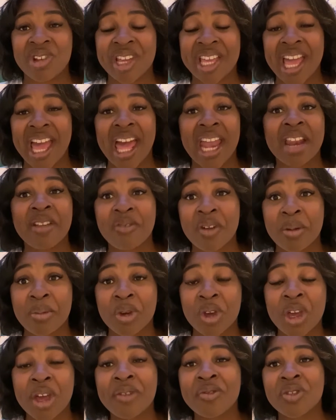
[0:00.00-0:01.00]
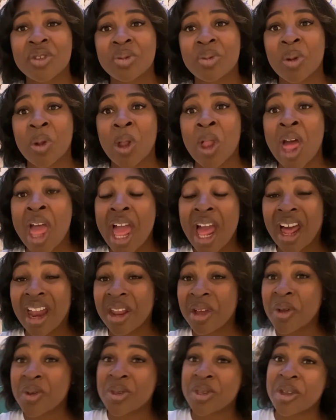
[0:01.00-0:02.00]
I can if I'm uncomfortable. And I
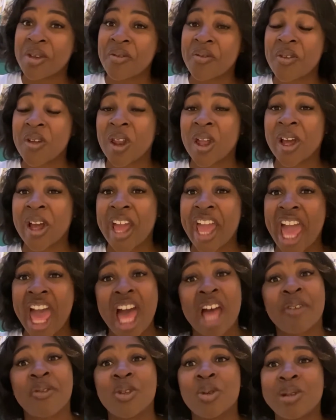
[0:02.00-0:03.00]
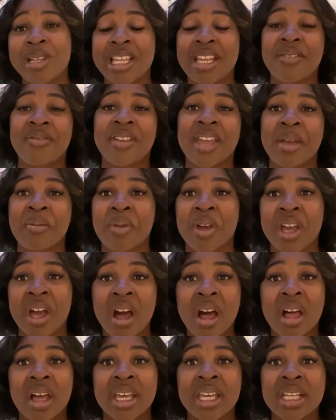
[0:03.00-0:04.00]
also don't feel like I have to alleviate my
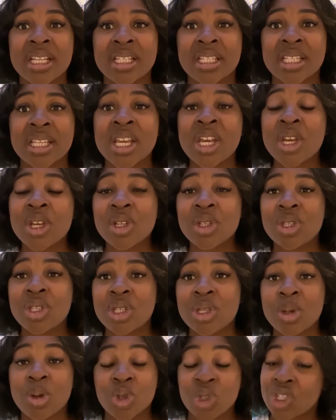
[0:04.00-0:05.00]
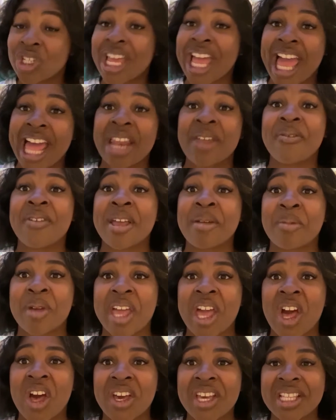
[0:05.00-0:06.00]
height to, should I elevate my
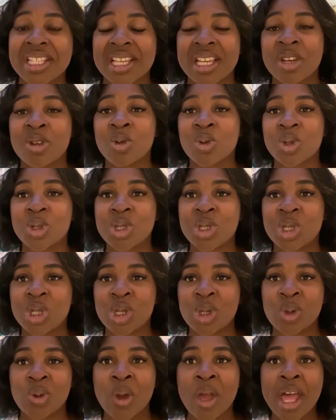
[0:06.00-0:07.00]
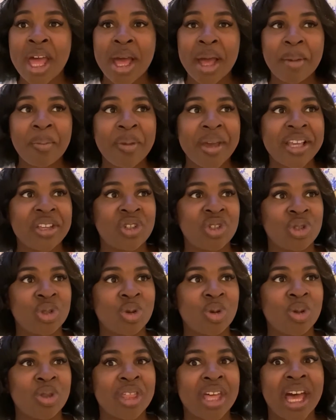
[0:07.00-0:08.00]
height in order to make
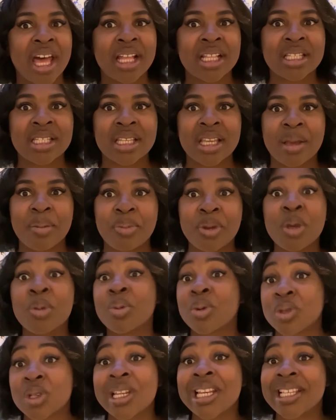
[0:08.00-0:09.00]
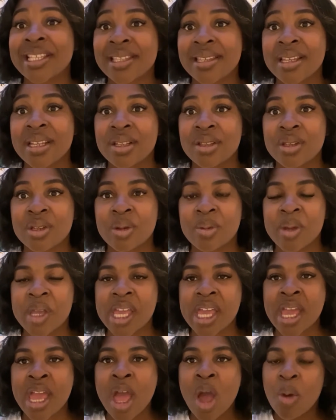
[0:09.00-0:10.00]
sure that pupils are listening to
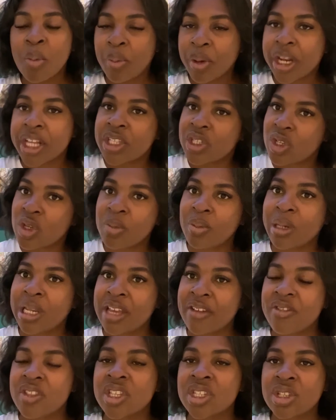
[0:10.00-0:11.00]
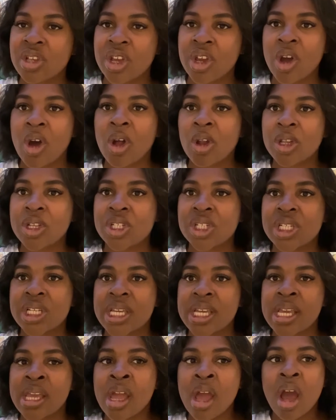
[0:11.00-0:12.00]
me. But I do believe in the
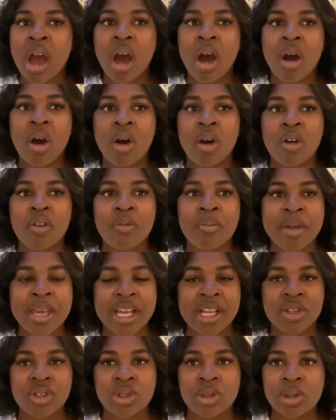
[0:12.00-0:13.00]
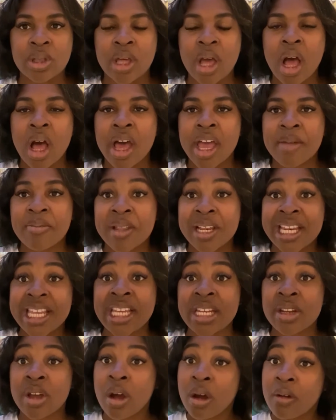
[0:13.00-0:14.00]
psychology of making sure that I am the
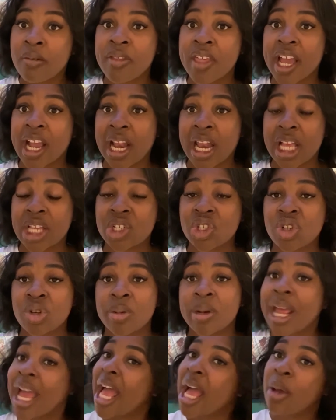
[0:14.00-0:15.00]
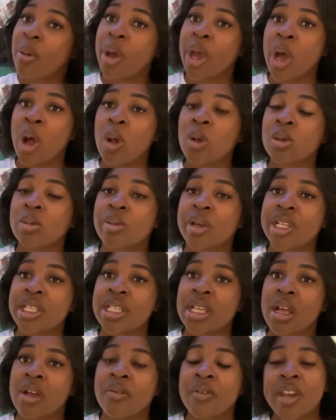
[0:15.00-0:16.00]
leader of that classroom and how I hold
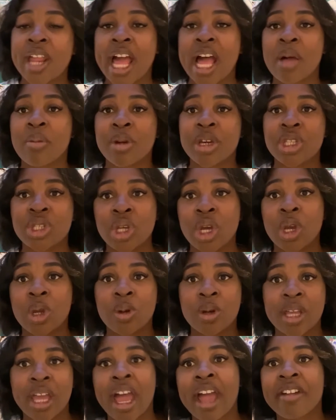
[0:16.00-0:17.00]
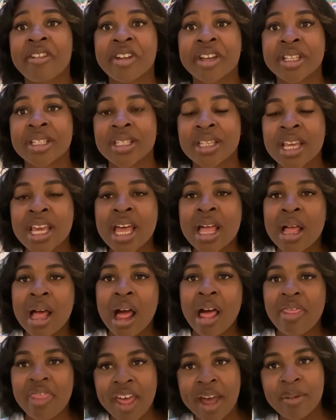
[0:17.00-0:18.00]
myself and how my tone carries.
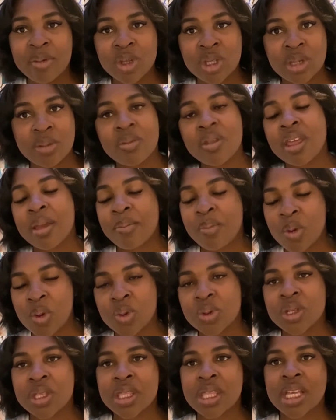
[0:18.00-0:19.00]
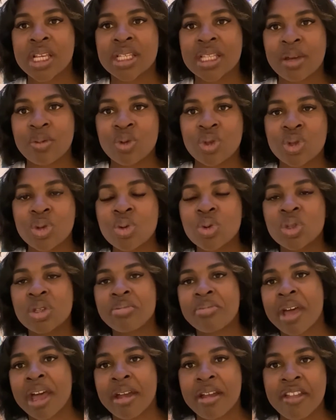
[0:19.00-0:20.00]
And that was some of the important things that was talked
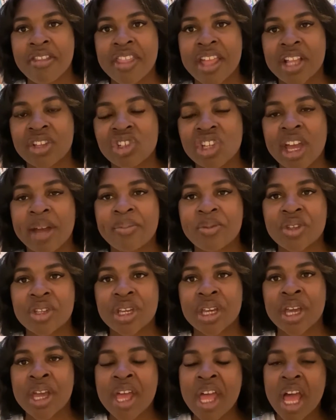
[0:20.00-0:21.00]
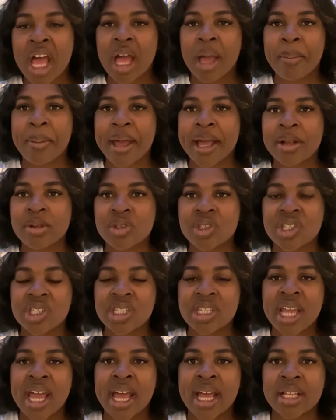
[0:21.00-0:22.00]
about in that chapter, about
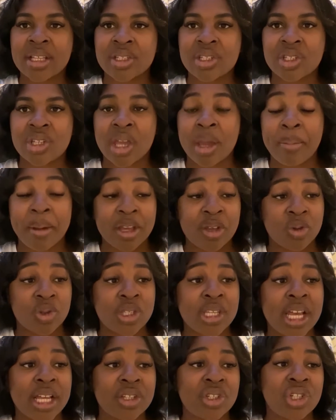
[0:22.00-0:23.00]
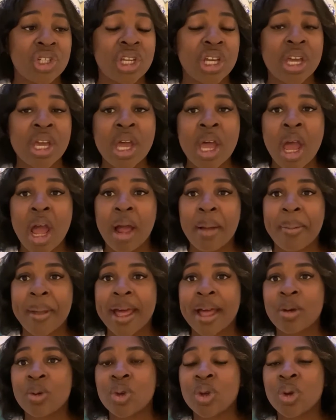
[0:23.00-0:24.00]
your stature,
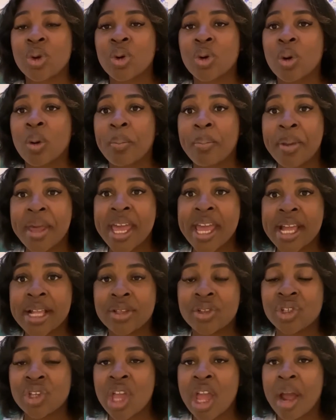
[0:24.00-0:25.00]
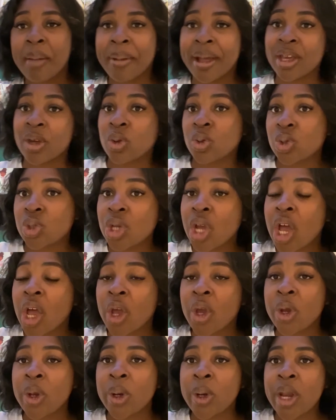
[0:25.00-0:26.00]
about your pitch, about your
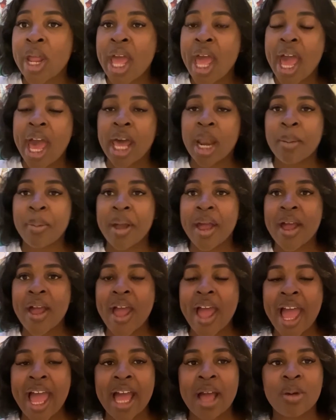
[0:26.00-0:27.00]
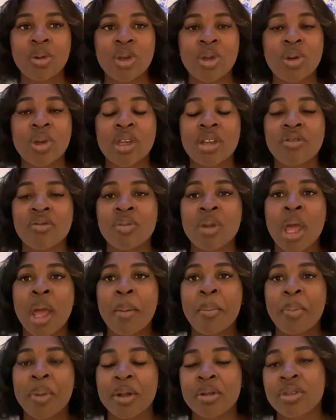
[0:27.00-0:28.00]
tone, and about how you can
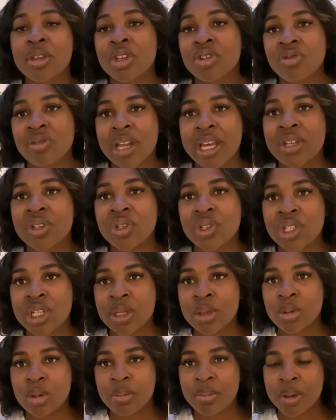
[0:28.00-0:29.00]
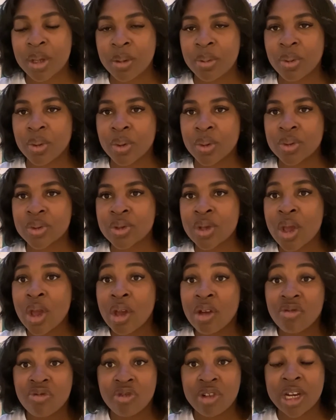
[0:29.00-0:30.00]
build those relationships with pupils
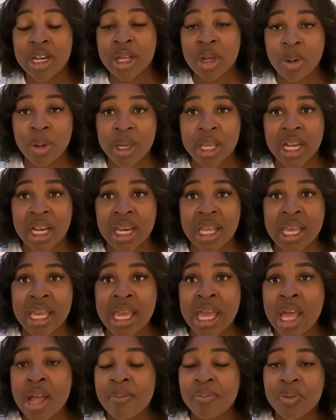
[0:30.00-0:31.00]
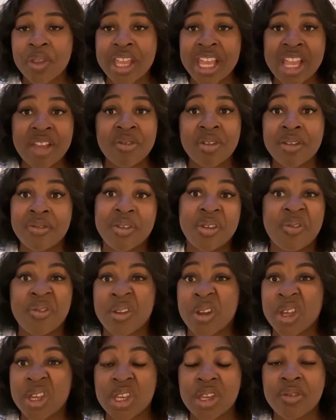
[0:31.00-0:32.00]
really quickly, even if you feel
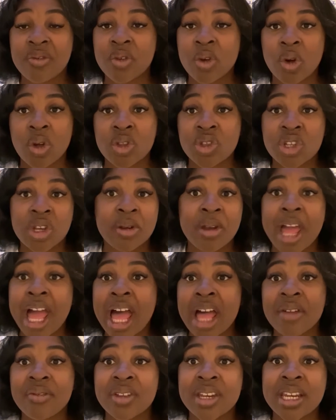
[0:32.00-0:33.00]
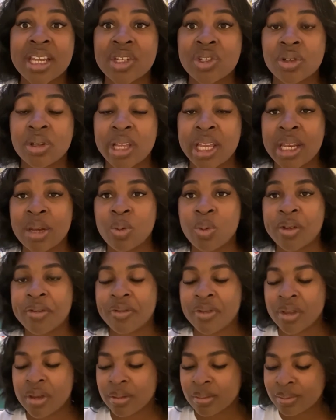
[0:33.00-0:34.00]
like you've got, don't have an initial in
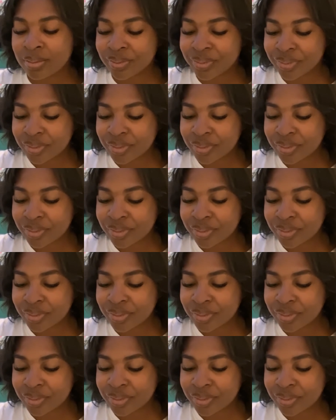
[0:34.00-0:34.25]
with them.